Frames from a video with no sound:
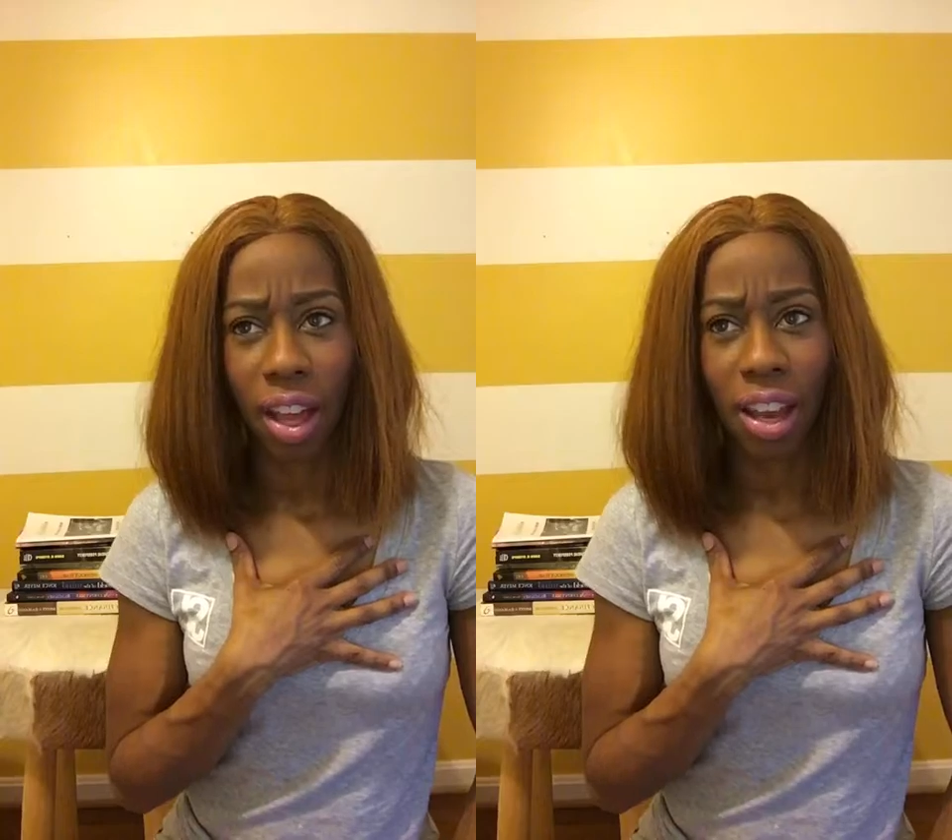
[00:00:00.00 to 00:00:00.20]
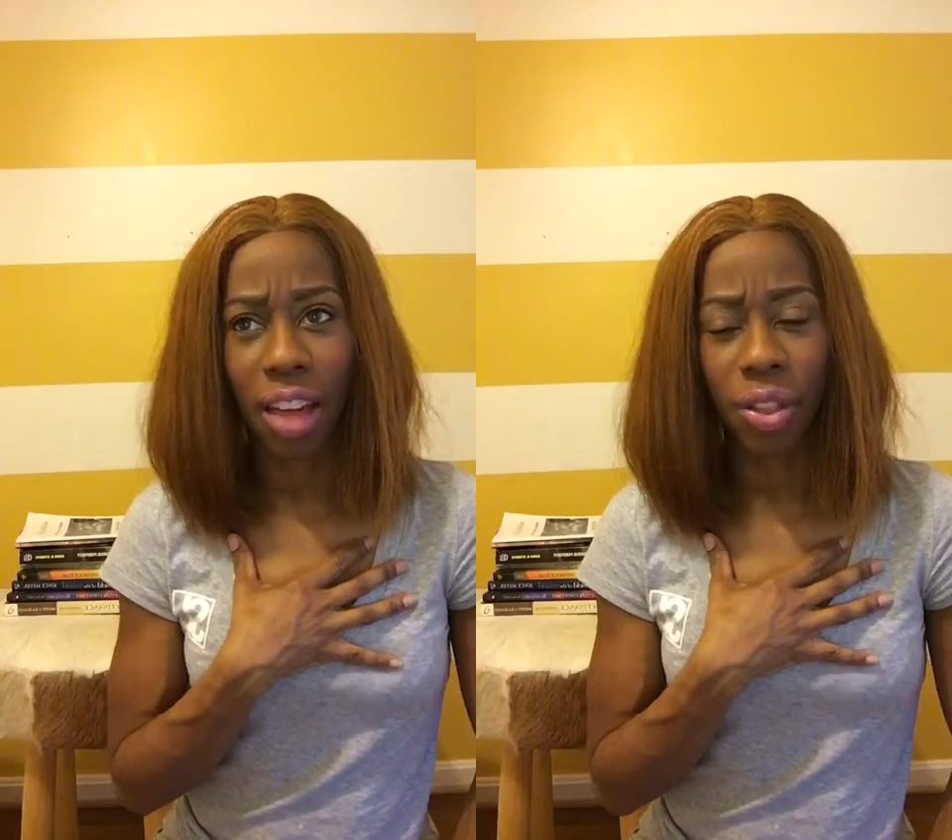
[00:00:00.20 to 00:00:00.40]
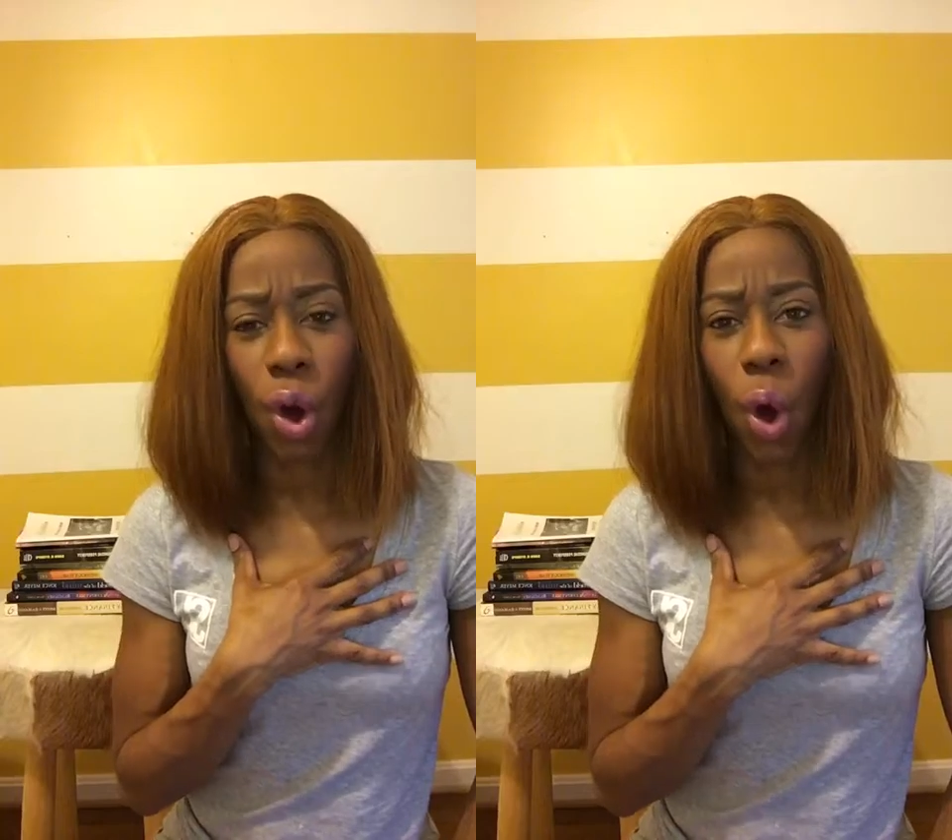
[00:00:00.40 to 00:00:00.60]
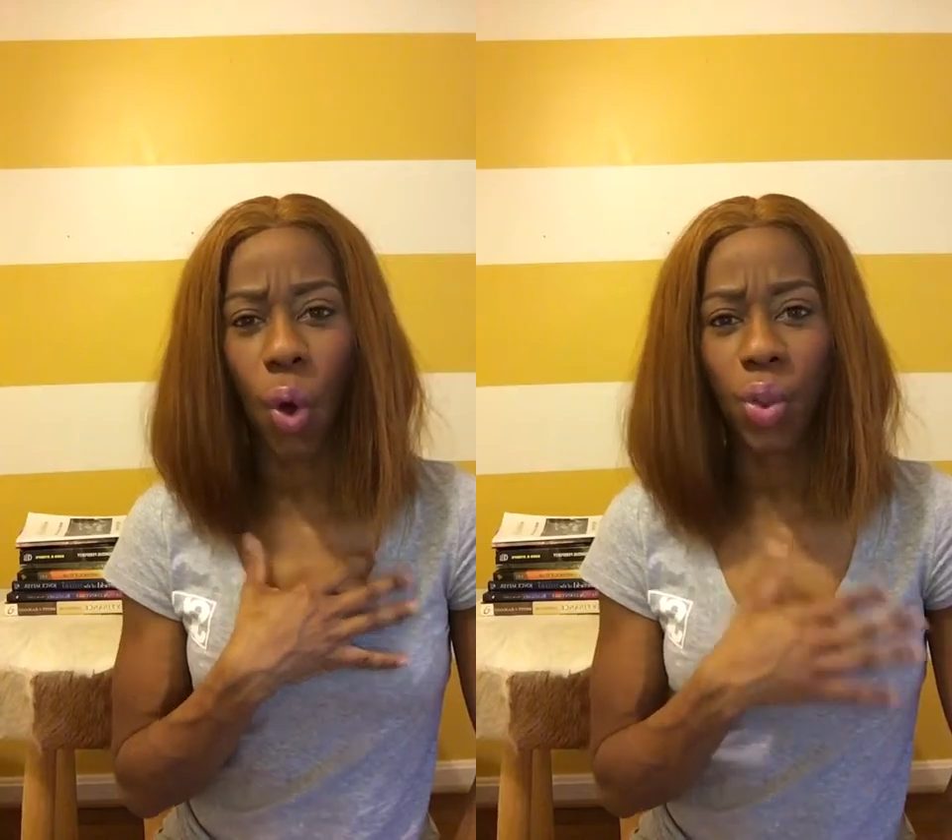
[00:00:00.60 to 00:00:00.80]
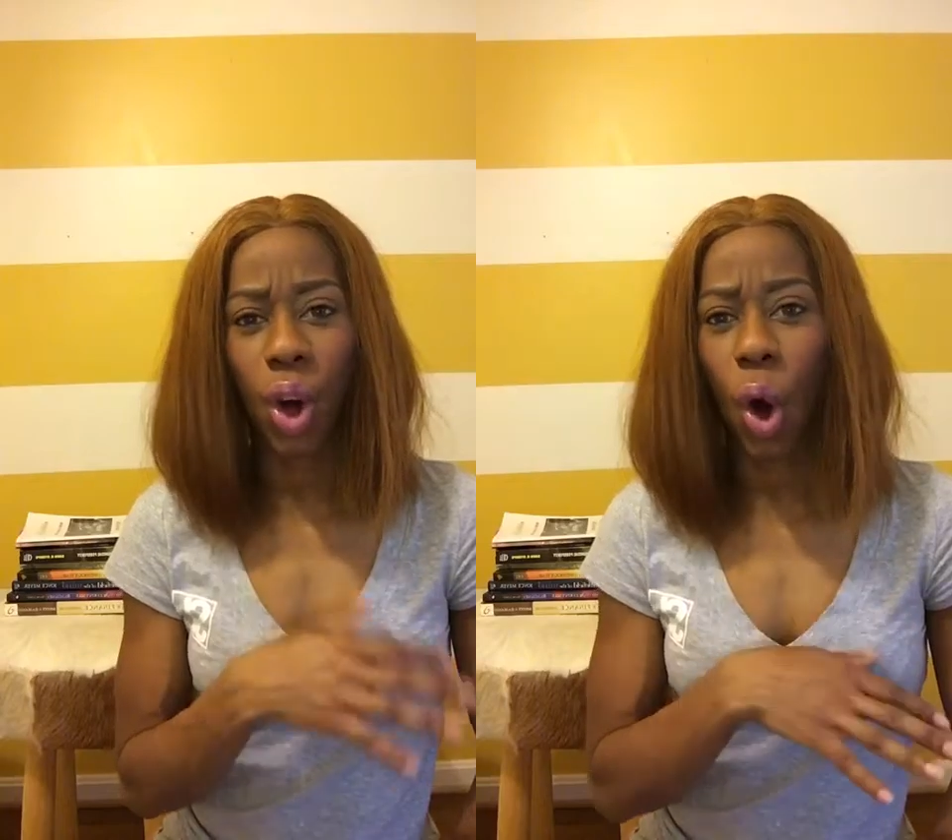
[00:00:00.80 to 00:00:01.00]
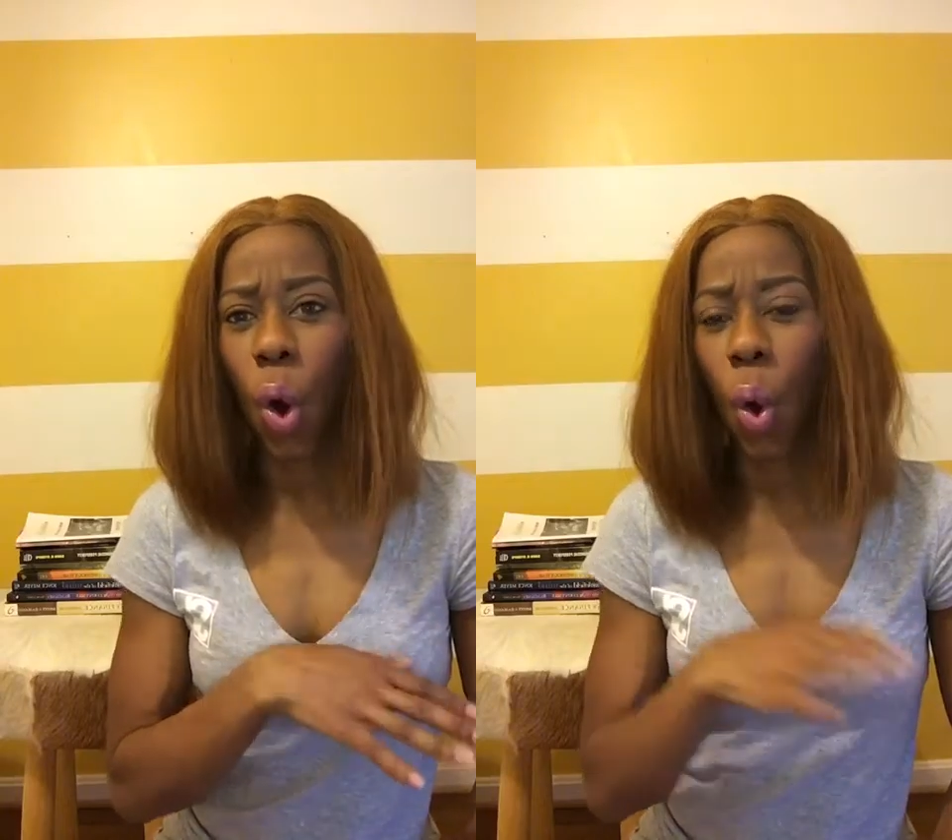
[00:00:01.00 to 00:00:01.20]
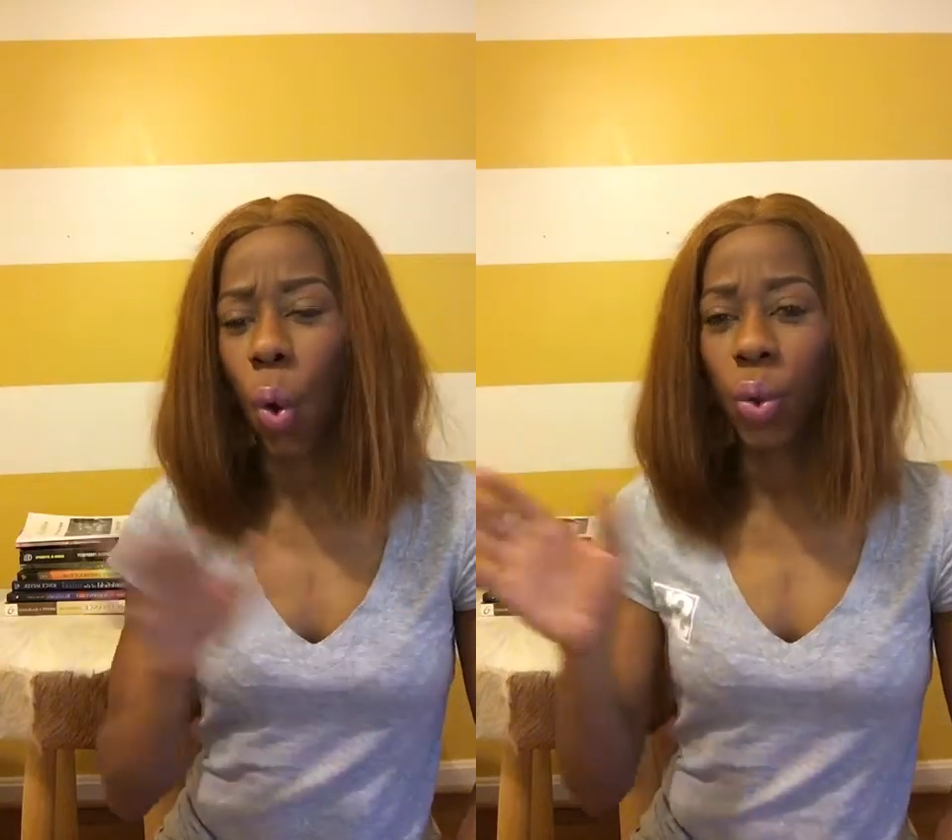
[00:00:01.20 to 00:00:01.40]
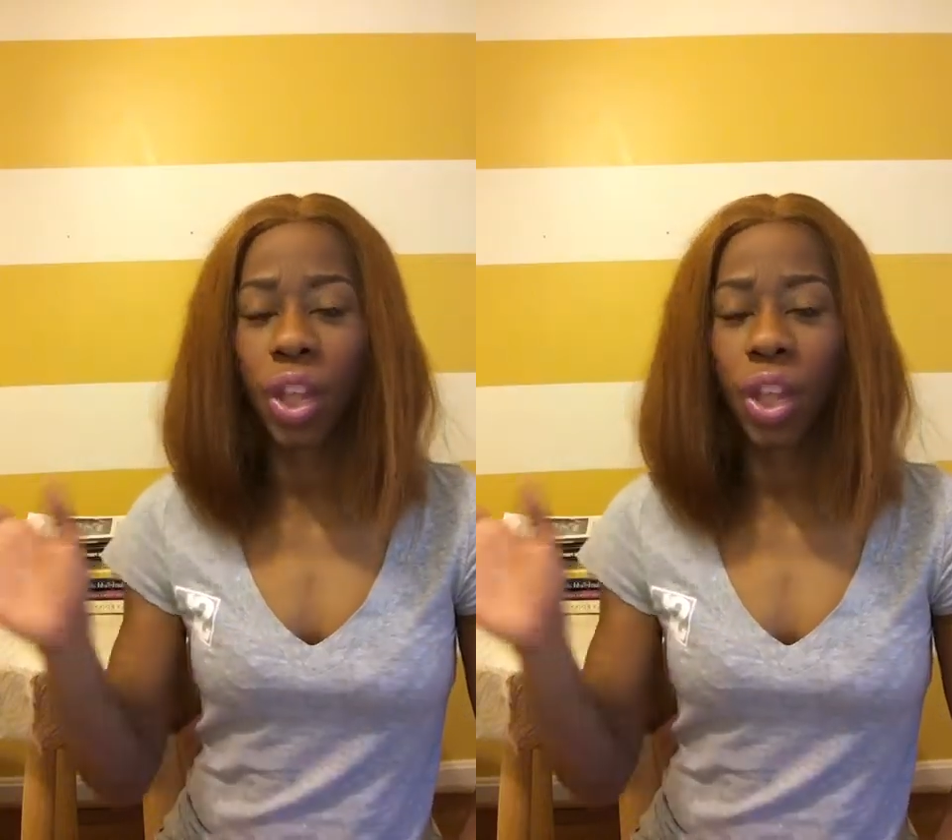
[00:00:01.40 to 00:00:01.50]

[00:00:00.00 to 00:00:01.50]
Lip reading: Not the whole